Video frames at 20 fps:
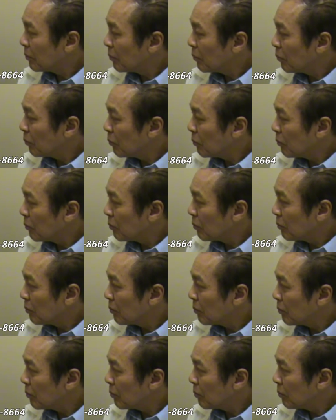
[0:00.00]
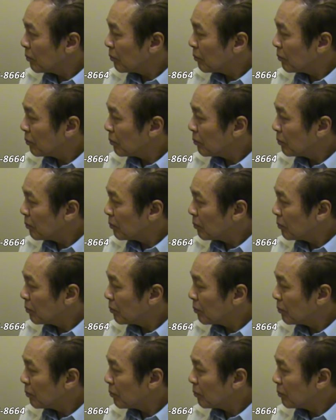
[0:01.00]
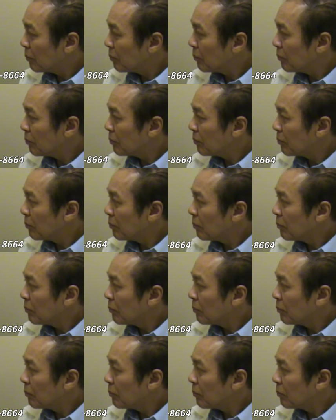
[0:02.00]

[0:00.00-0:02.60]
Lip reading: (silent)